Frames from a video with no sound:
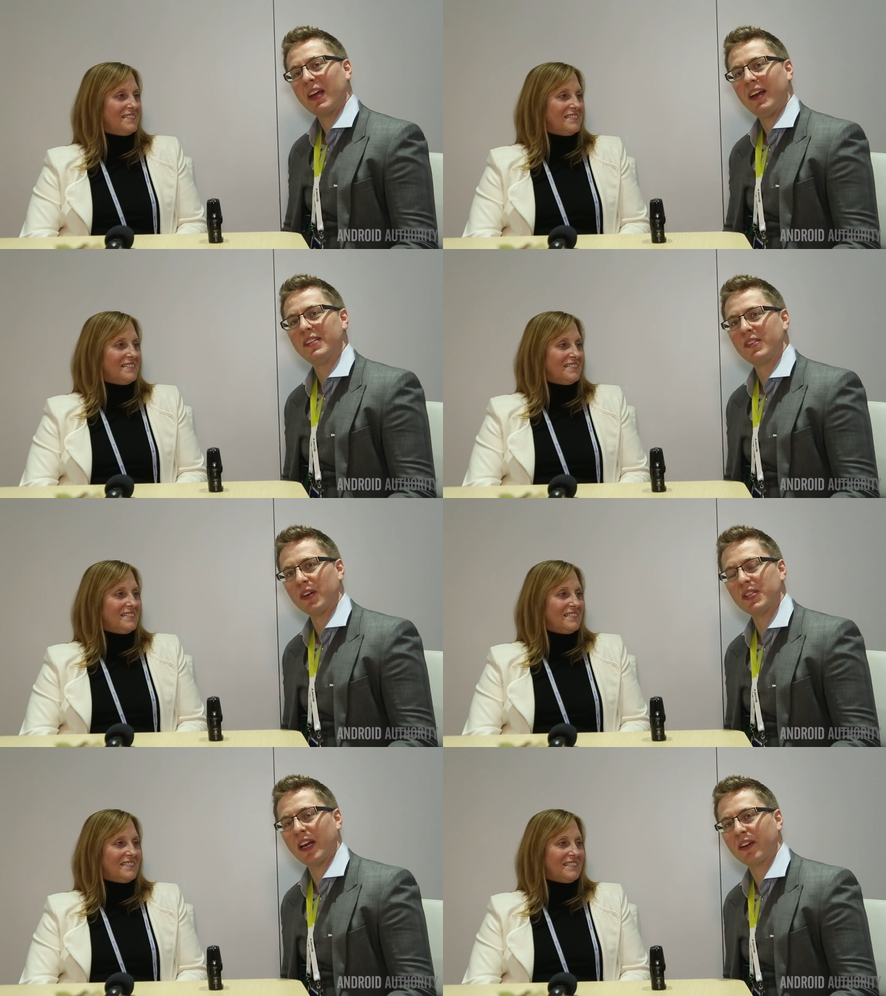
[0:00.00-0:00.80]
Speaker 1: It's
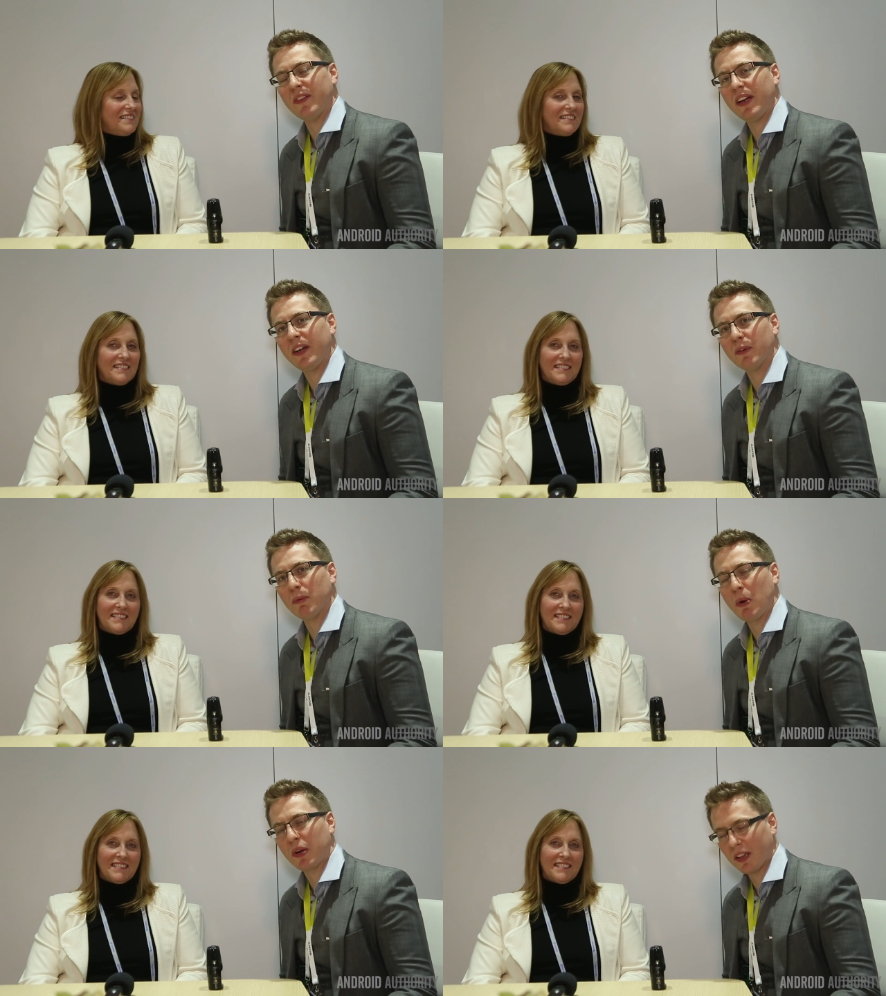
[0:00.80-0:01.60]
Darcy LaCouvee here,
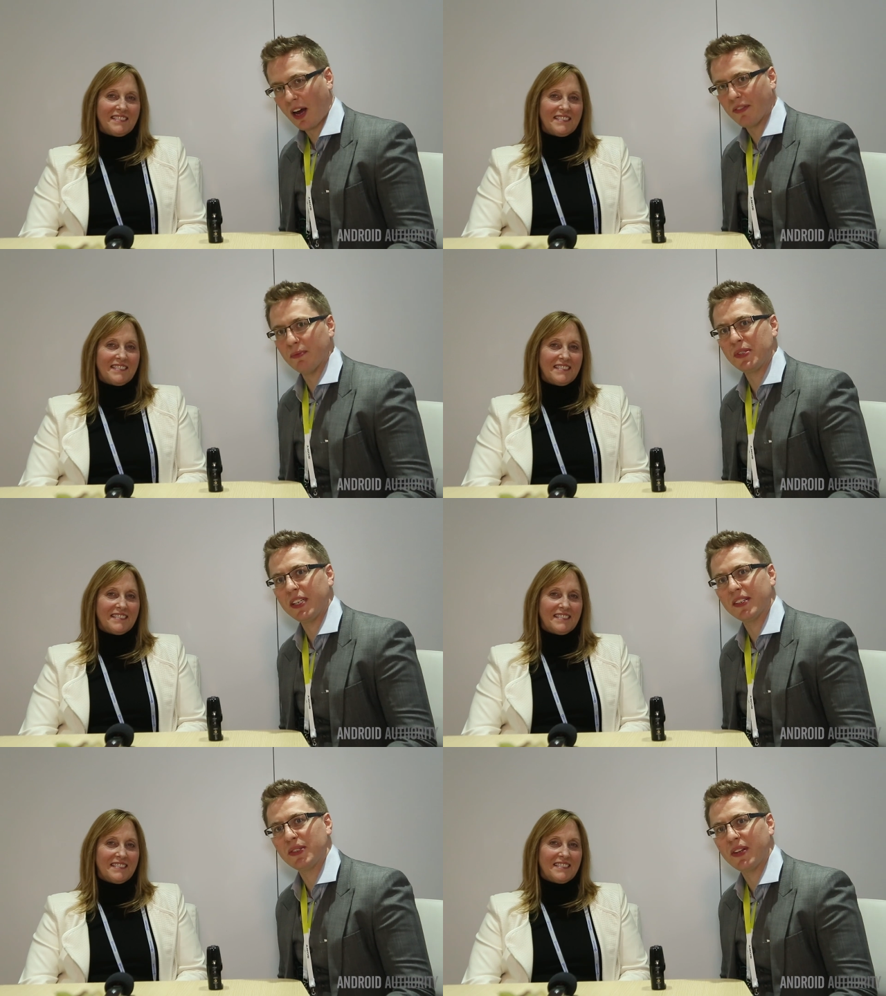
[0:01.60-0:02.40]
reporting live from
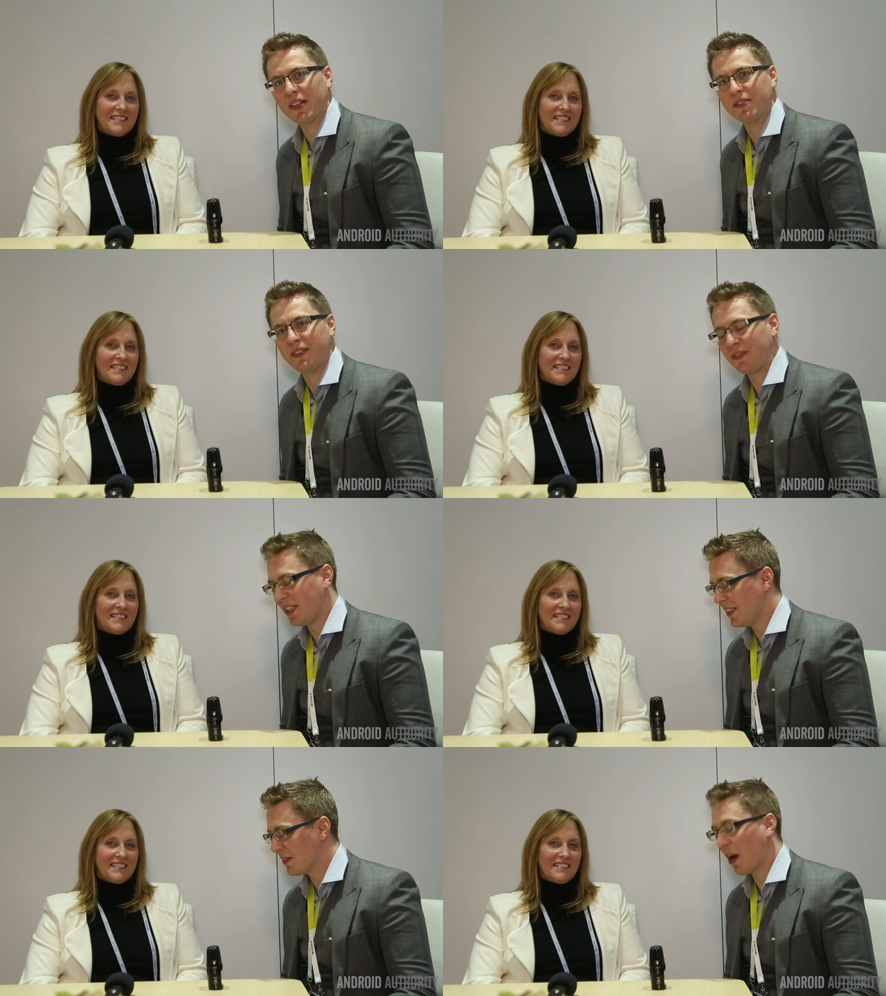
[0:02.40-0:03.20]
CES 2015.